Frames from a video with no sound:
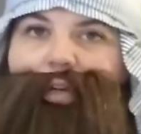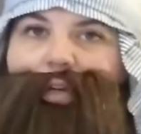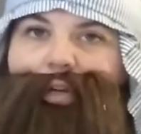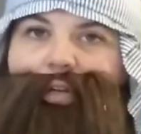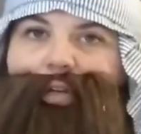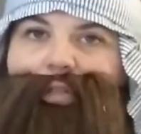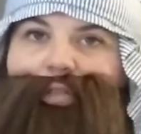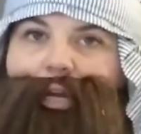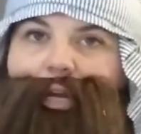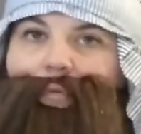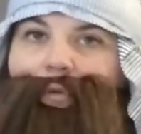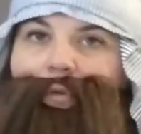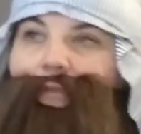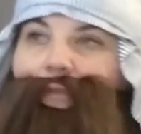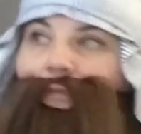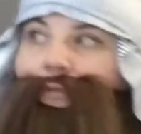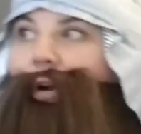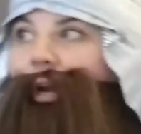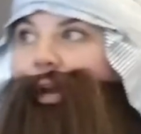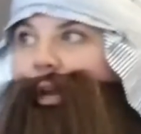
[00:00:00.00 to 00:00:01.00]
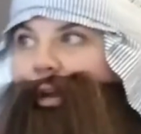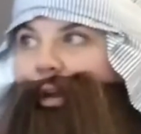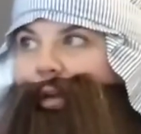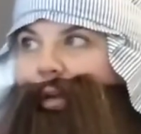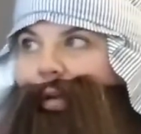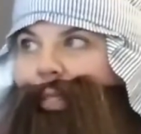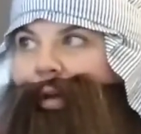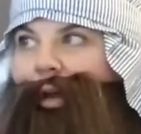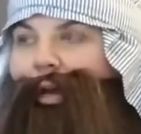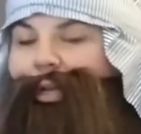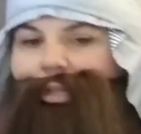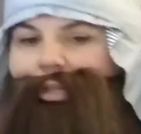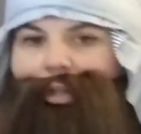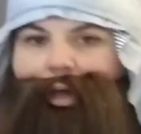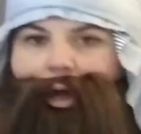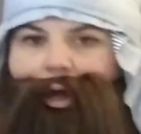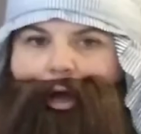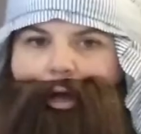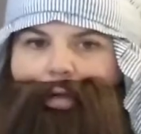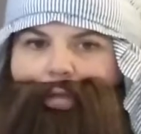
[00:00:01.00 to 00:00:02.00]
city because they were afraid.
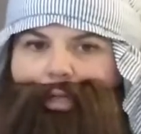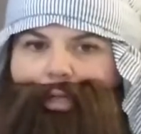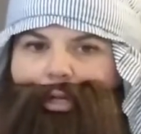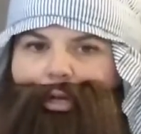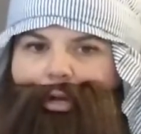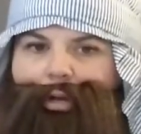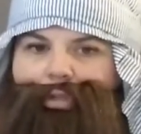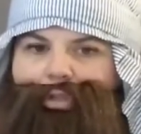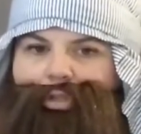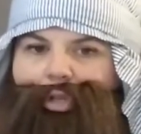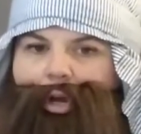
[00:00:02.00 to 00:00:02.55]
Imagine that.